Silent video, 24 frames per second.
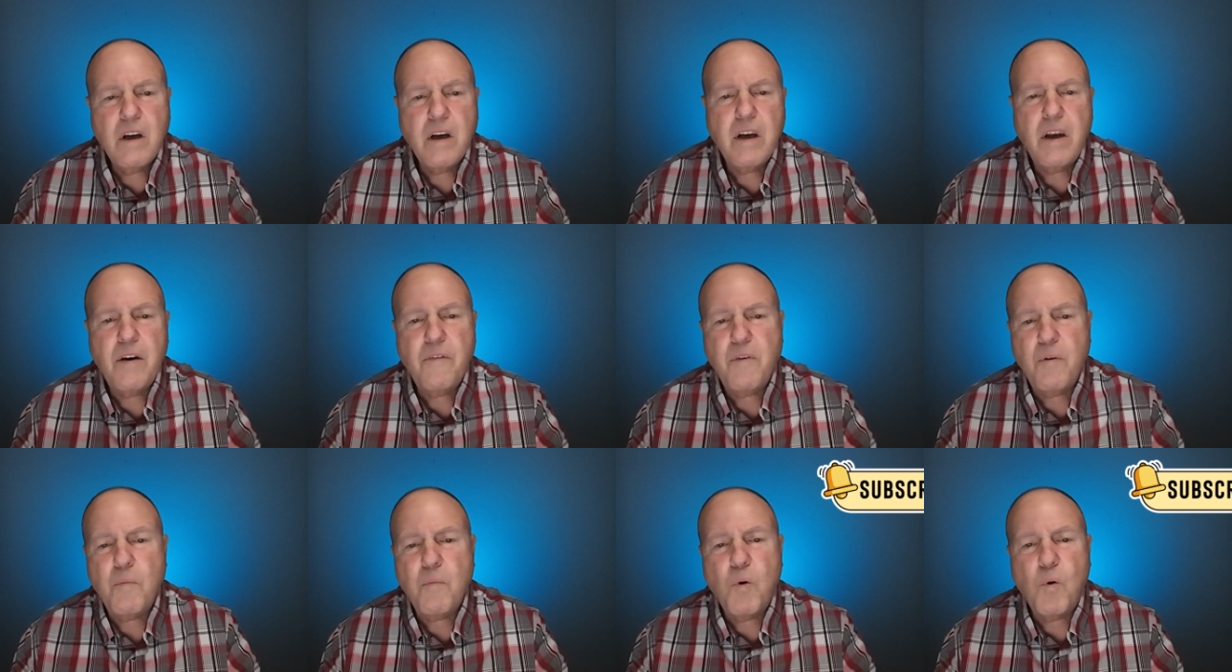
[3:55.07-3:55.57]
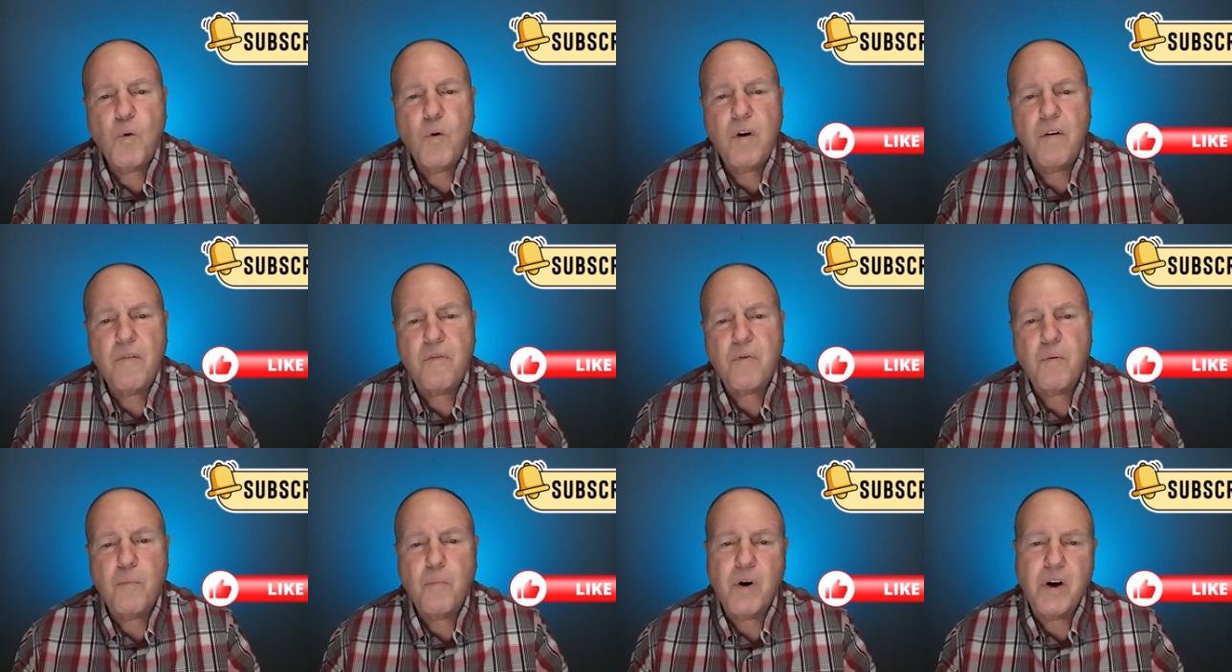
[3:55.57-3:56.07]
give you more
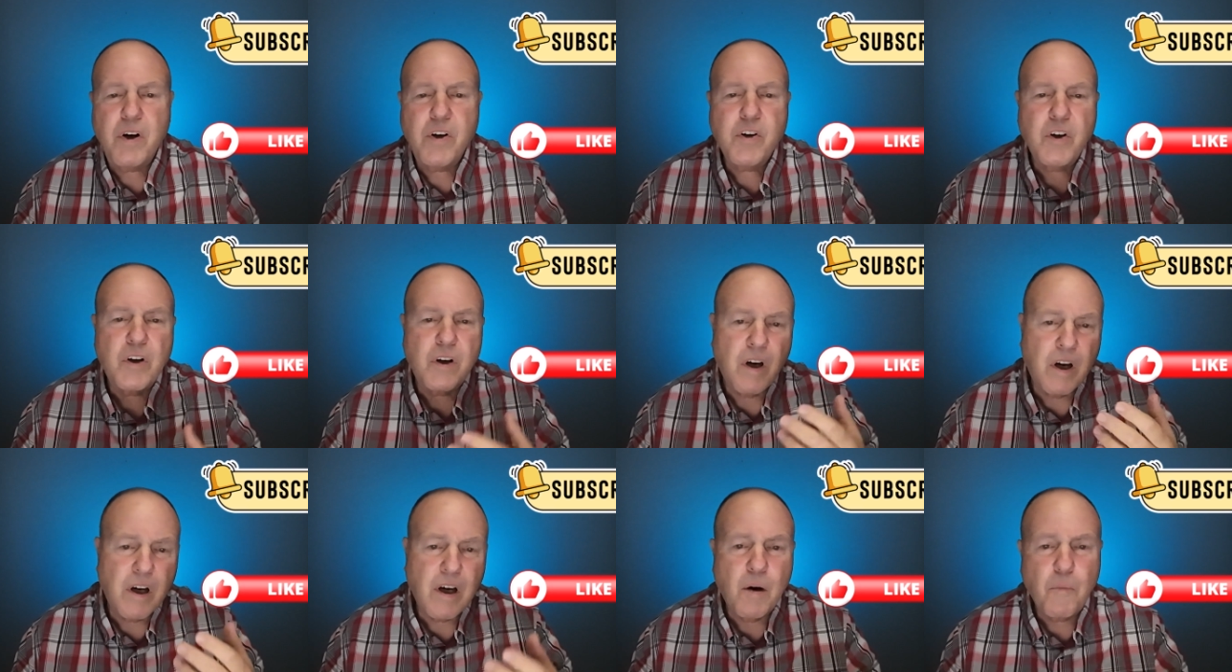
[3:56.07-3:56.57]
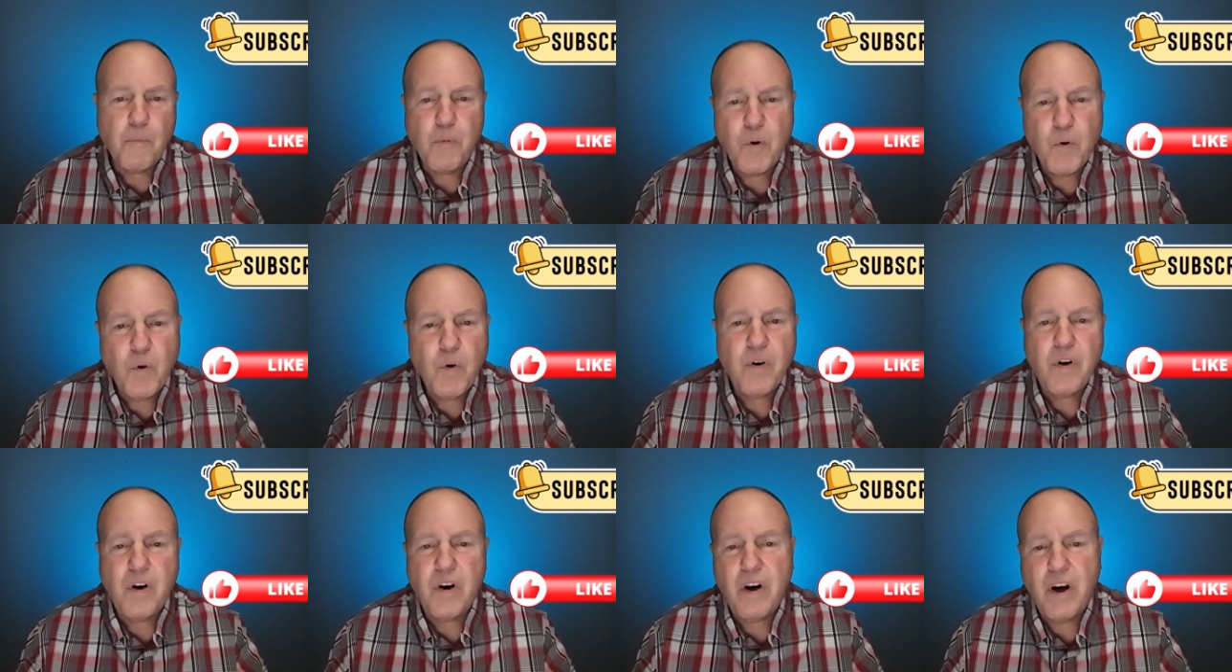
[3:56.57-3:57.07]
information like I'm
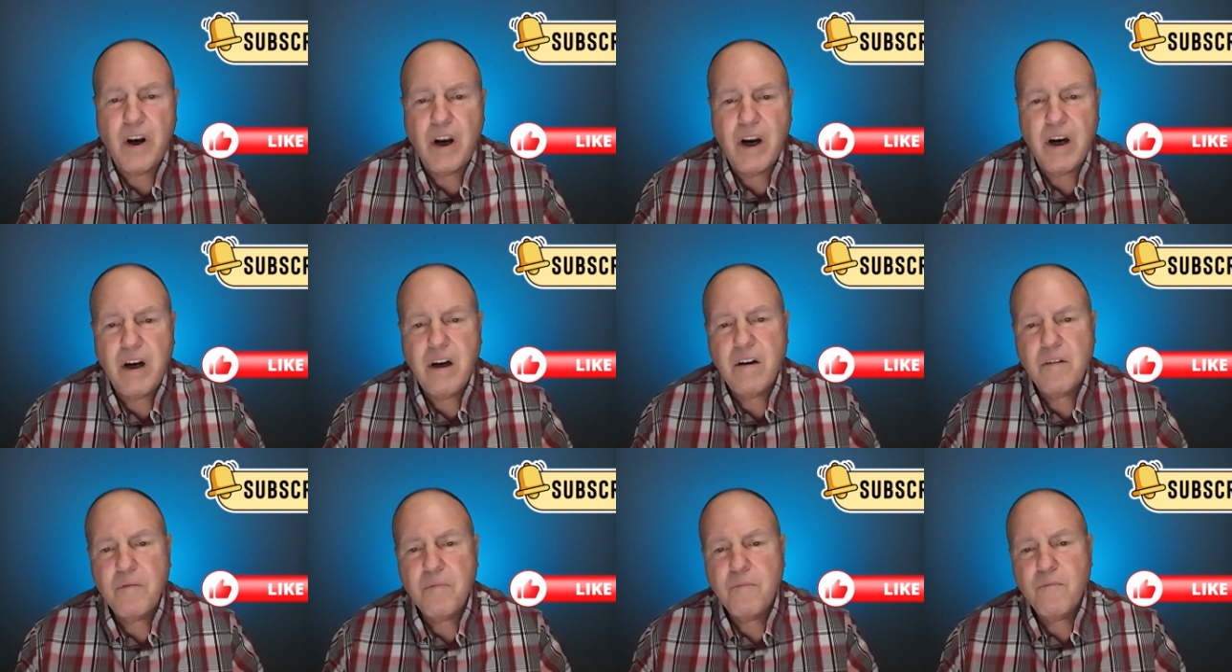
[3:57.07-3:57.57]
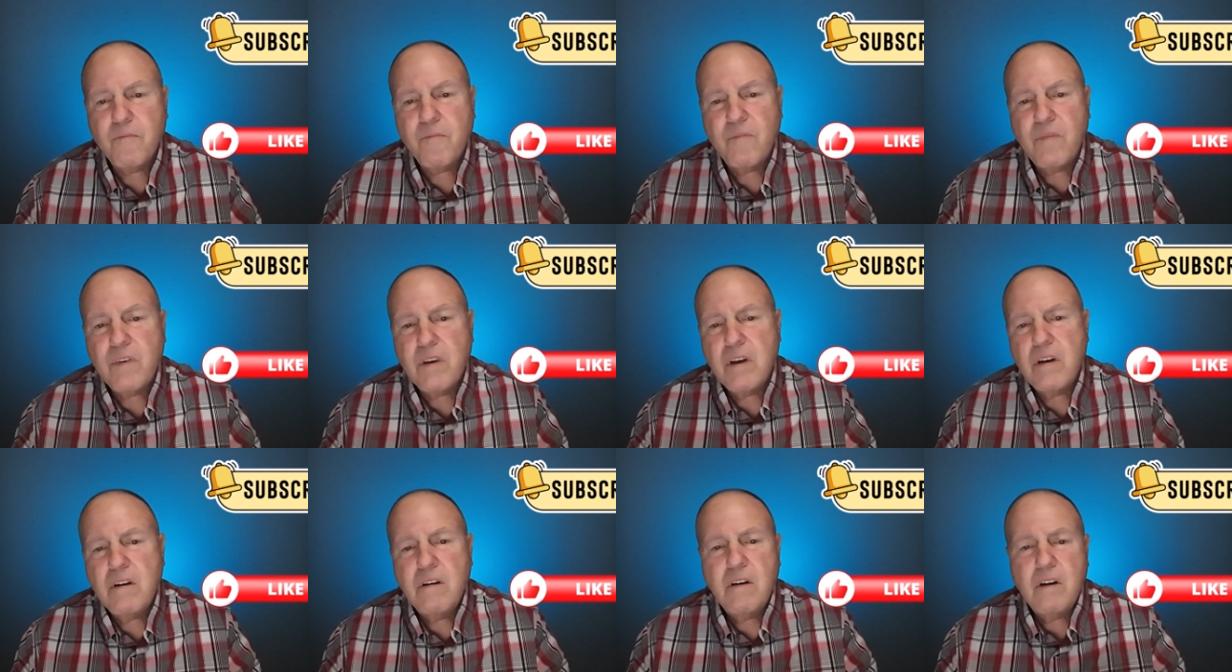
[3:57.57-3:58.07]
doing today.
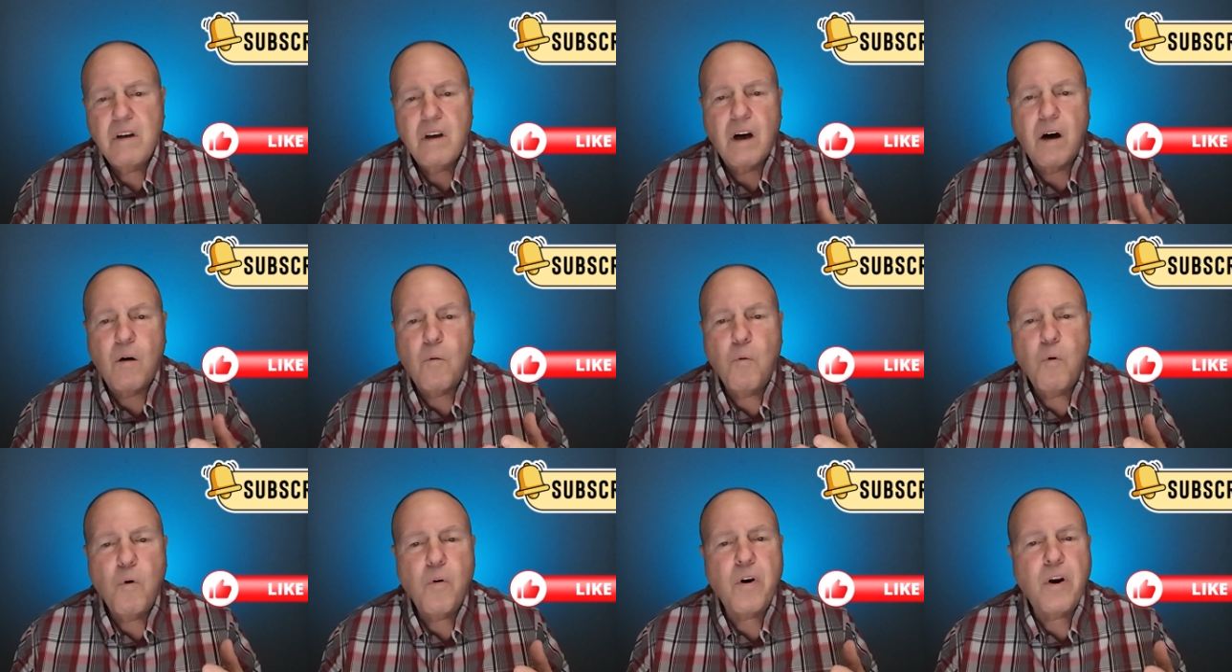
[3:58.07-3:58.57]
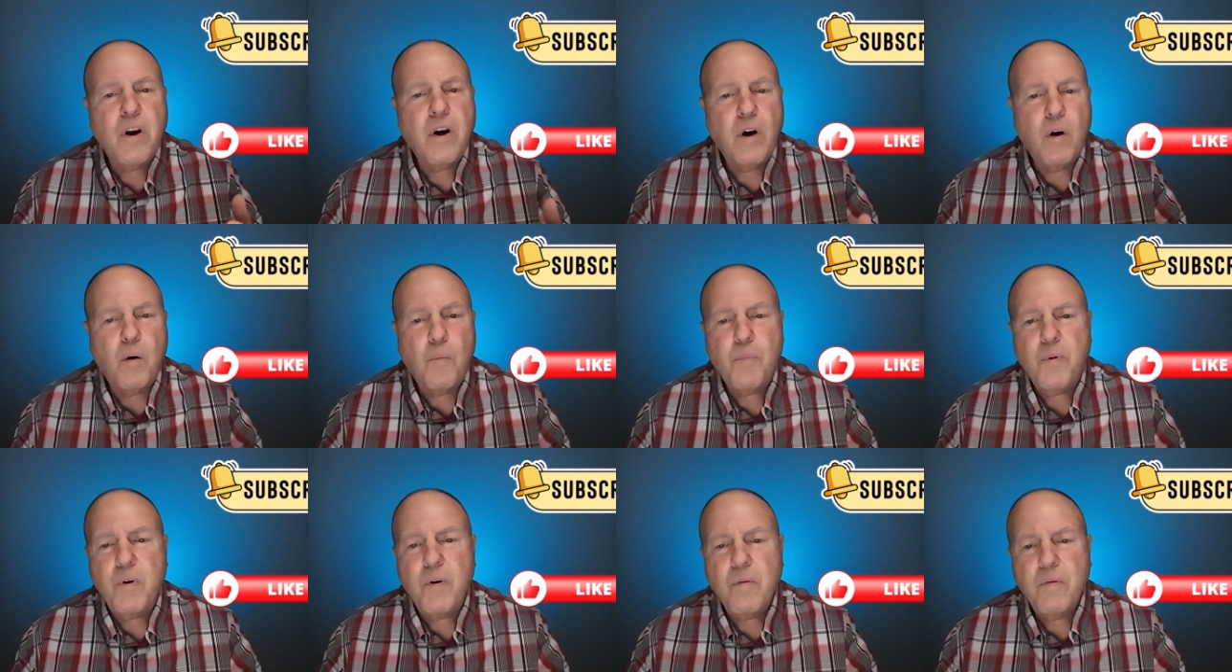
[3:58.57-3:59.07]
I want to
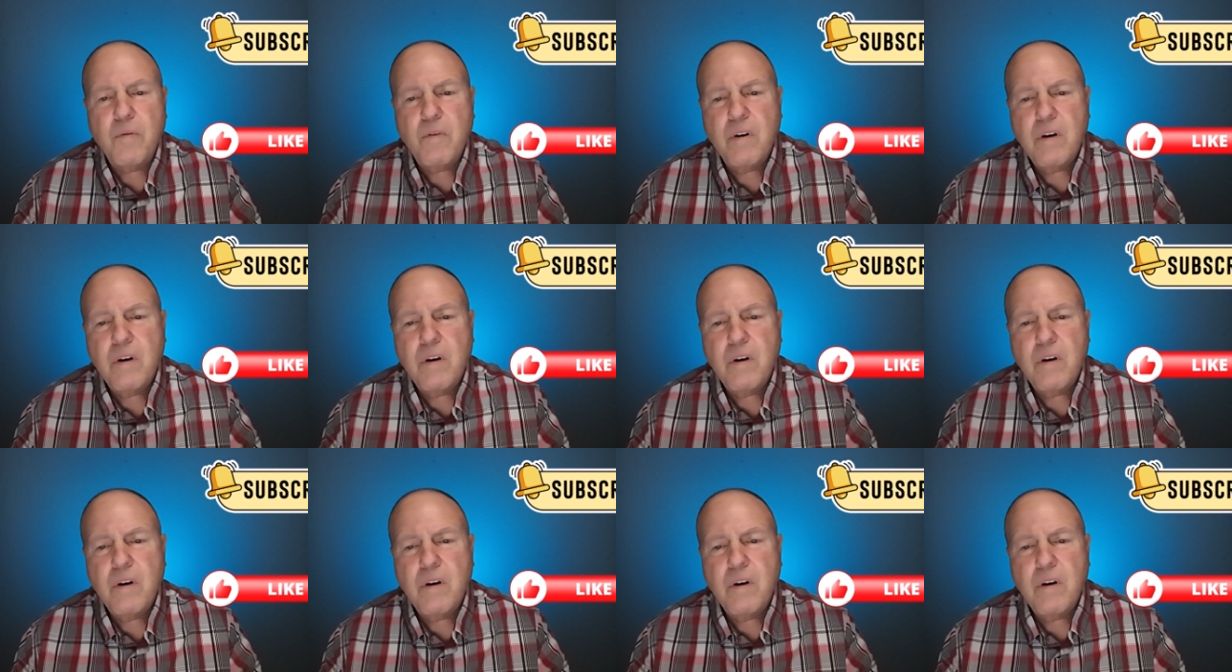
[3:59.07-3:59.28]
help you.